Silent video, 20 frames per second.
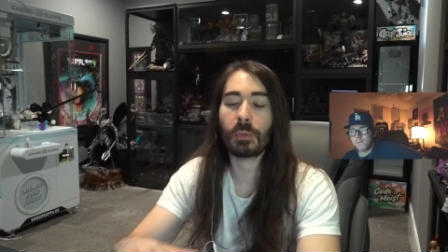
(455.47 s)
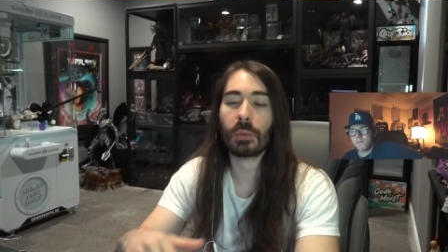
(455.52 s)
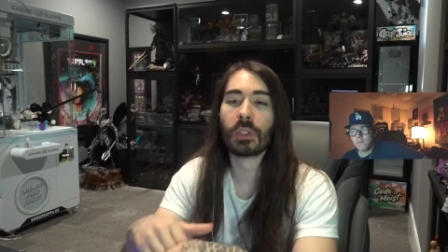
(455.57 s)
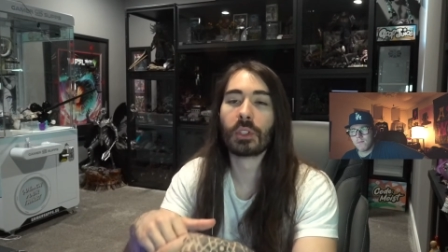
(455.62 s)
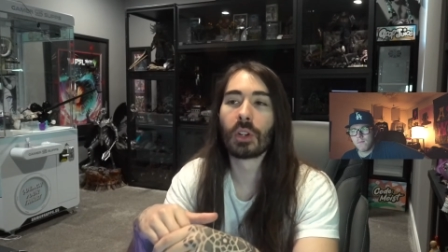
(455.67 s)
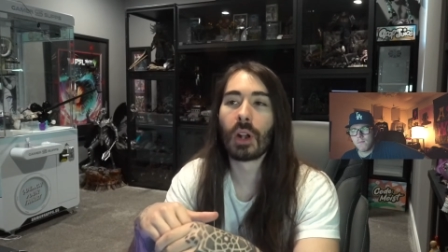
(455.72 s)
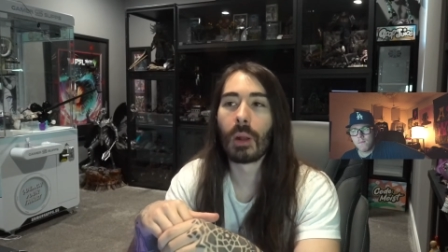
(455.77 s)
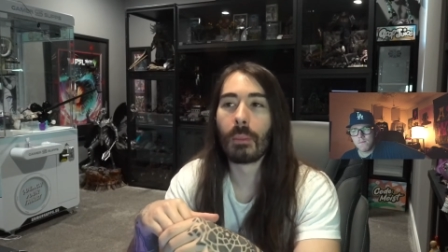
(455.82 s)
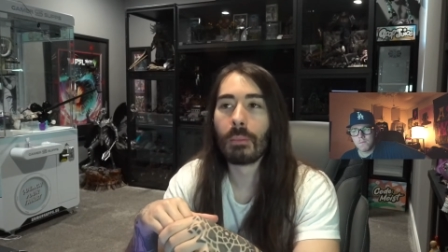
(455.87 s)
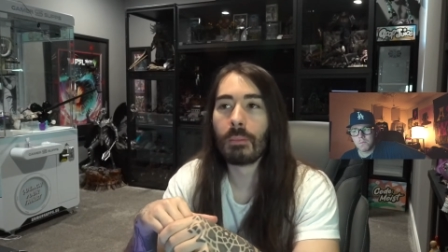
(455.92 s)
which
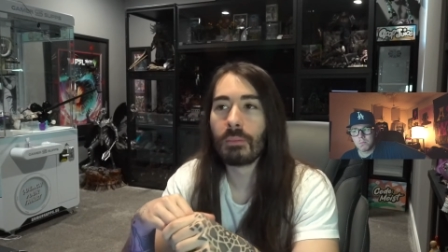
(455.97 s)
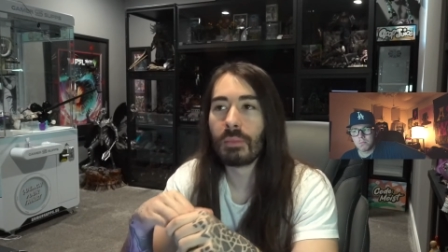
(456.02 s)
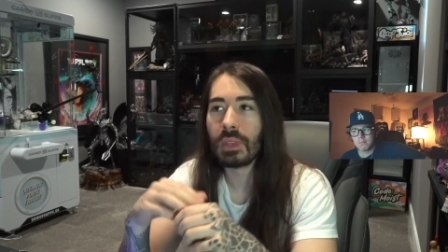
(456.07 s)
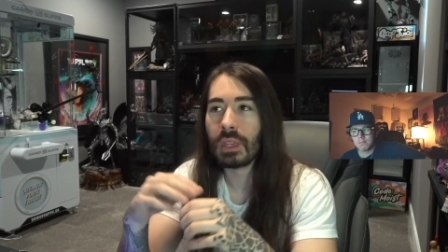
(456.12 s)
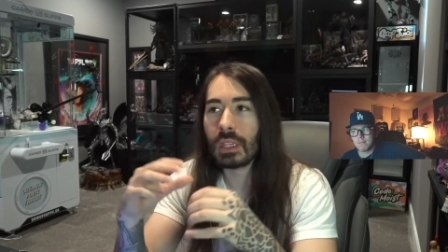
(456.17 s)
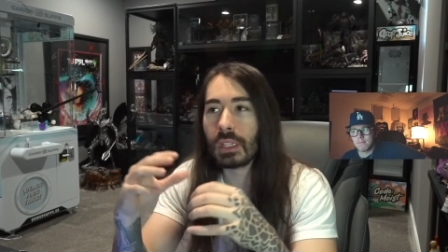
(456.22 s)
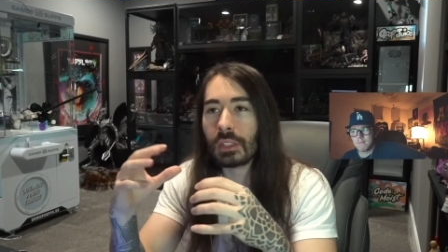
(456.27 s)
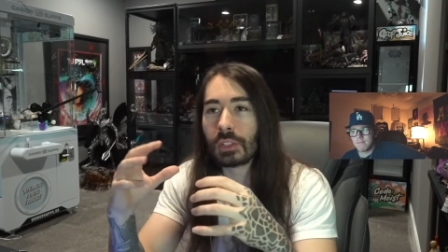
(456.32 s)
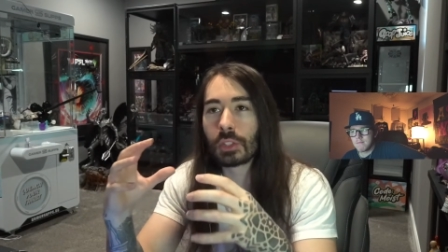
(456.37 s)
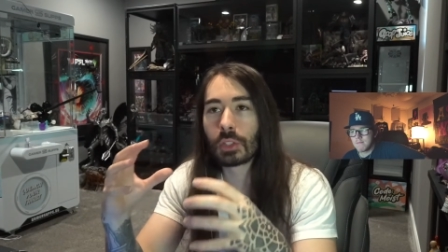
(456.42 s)
are
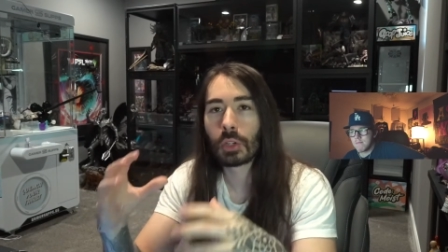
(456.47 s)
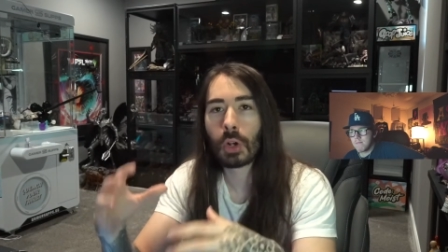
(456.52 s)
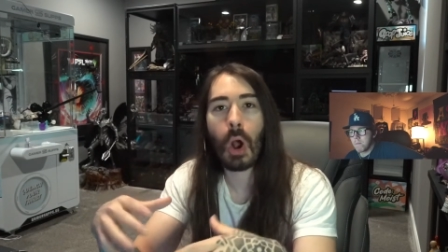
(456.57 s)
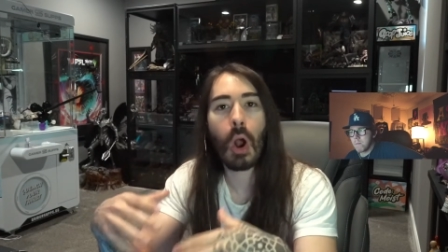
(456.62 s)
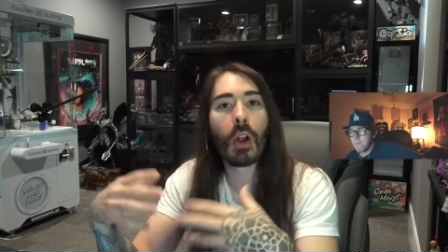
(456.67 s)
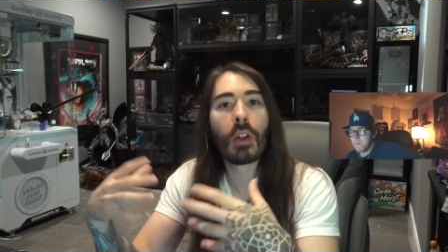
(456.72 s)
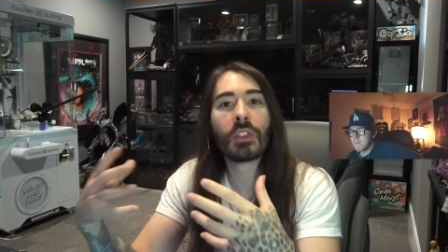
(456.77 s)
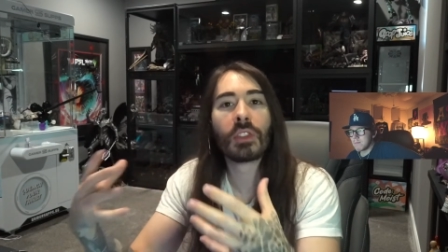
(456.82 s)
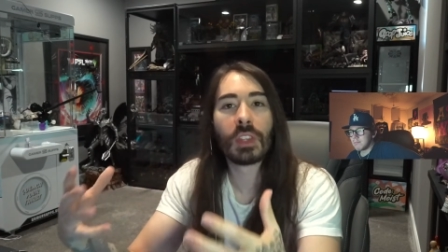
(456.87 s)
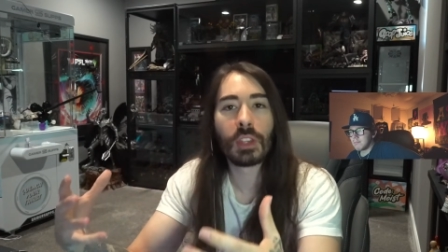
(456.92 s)
these
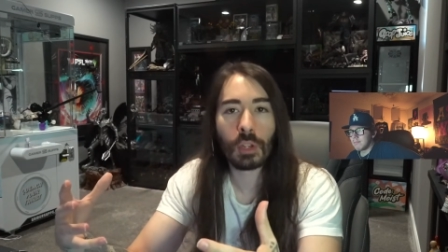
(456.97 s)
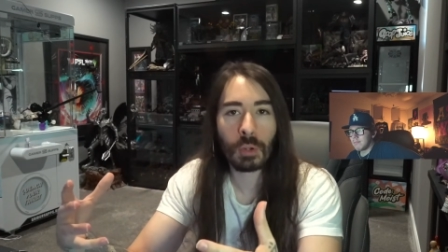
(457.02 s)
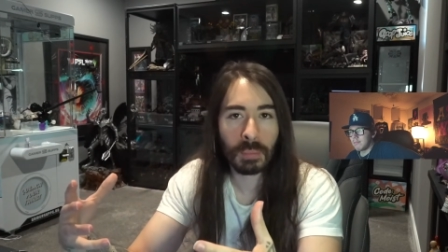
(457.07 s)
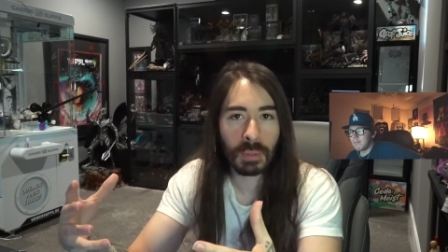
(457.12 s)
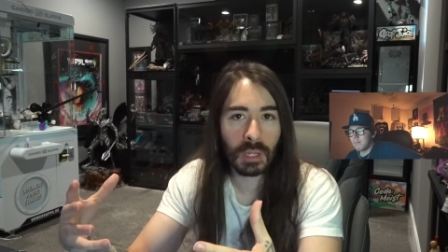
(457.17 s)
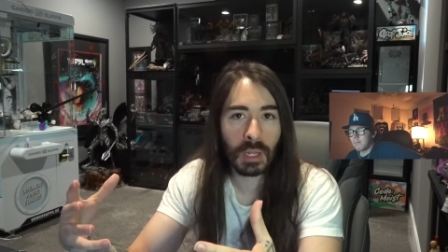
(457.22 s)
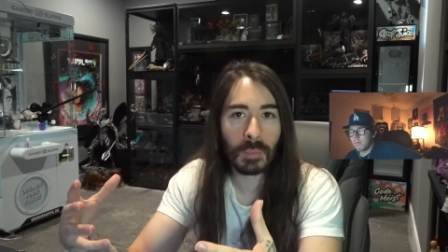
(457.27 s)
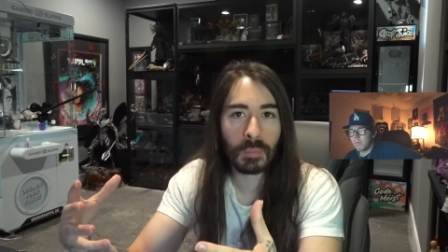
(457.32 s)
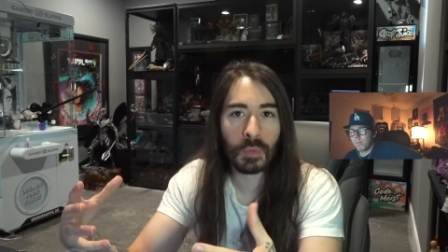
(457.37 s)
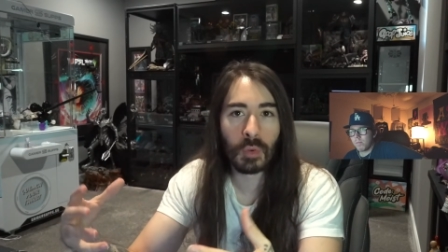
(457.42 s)
cards that you'll
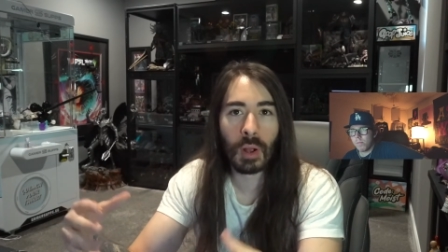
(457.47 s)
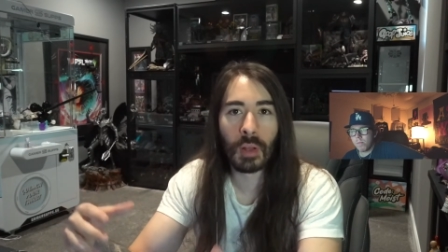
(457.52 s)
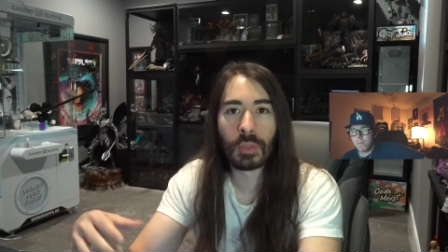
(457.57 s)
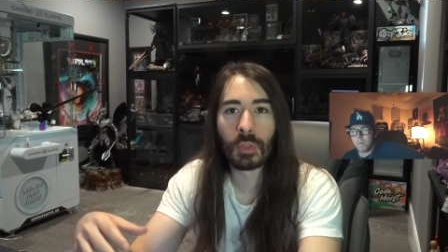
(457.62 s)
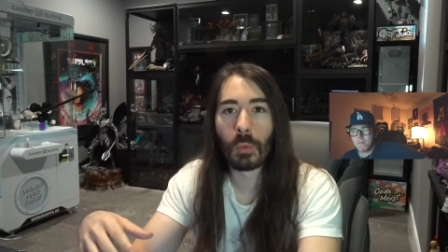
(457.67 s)
pick up throughout